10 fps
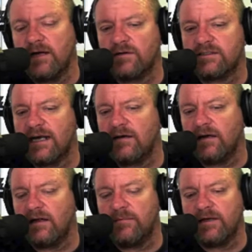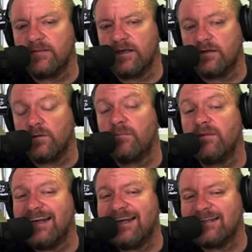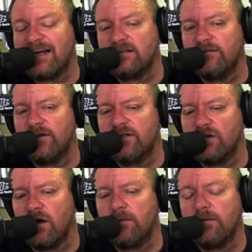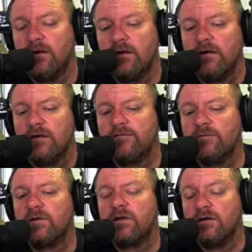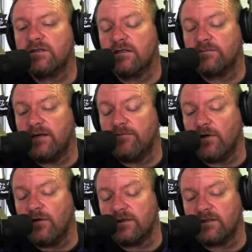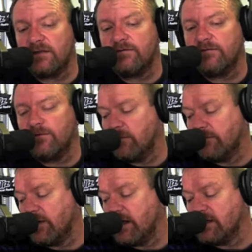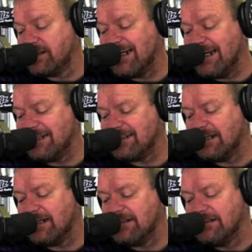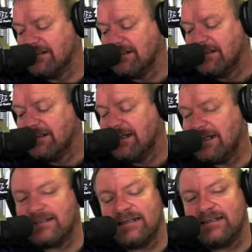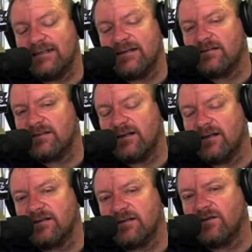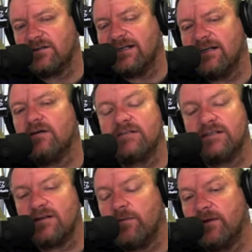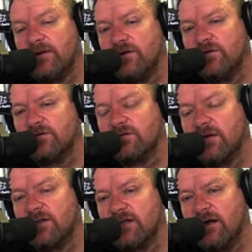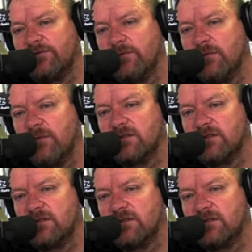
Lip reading: might not sound like the best manager in the world, but he is actually a very sharp football coach and has been involved in South African football for ages. And he says he knows they're the underdogs. He knows he's hoping the neutrals might shout